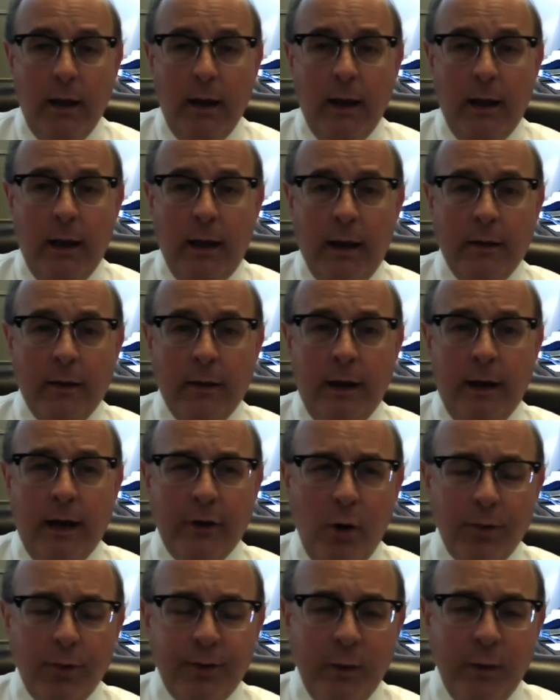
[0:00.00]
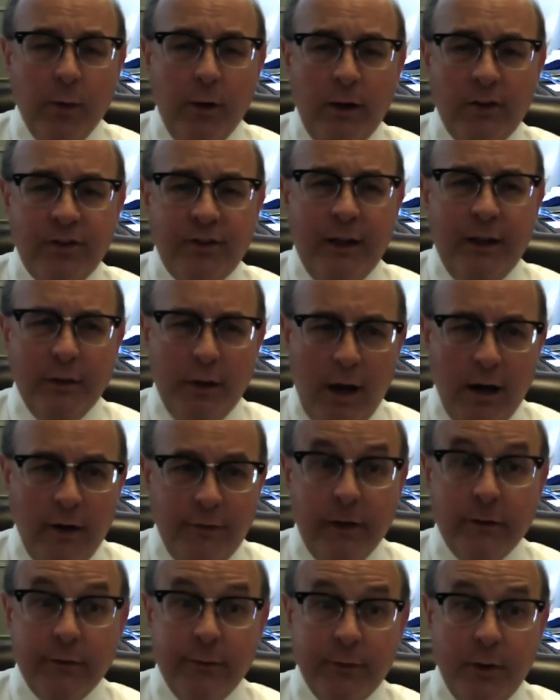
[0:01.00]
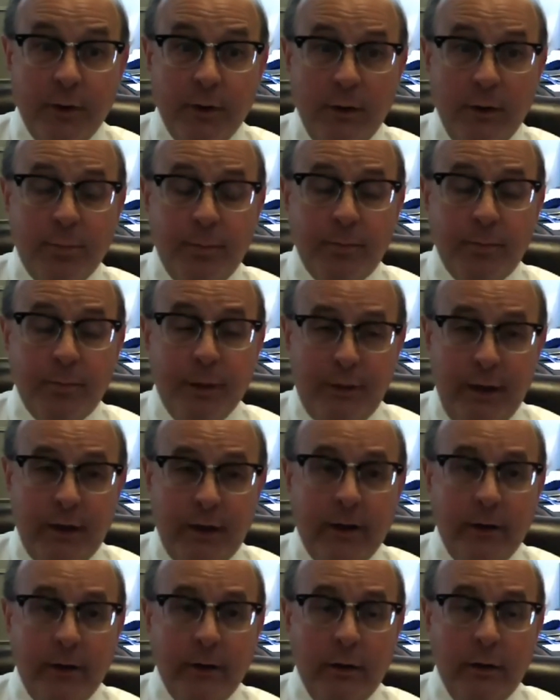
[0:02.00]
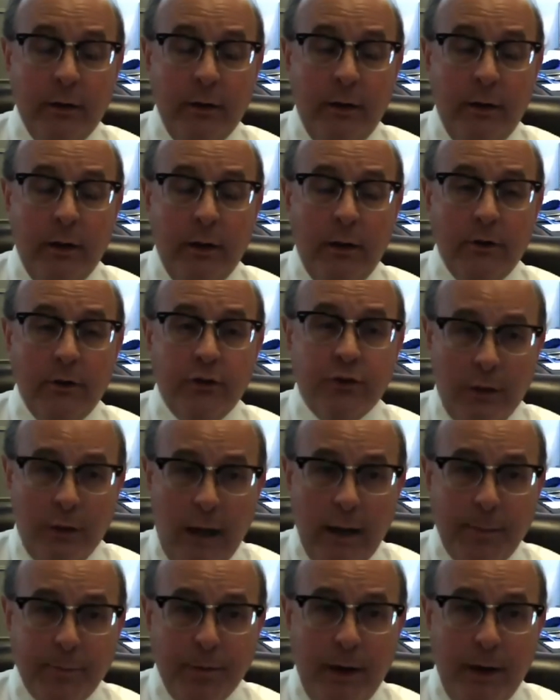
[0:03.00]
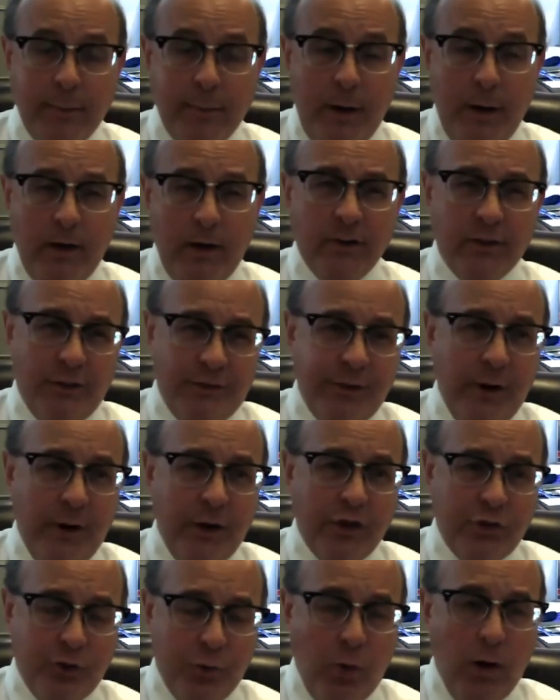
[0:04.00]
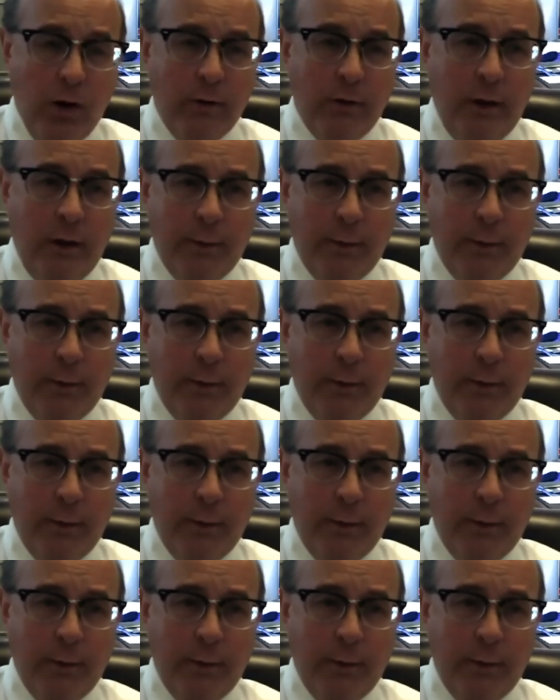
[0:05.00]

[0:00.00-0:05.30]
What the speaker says: And I don't think we're going to see a lot of it for this particular July primary because it's very short.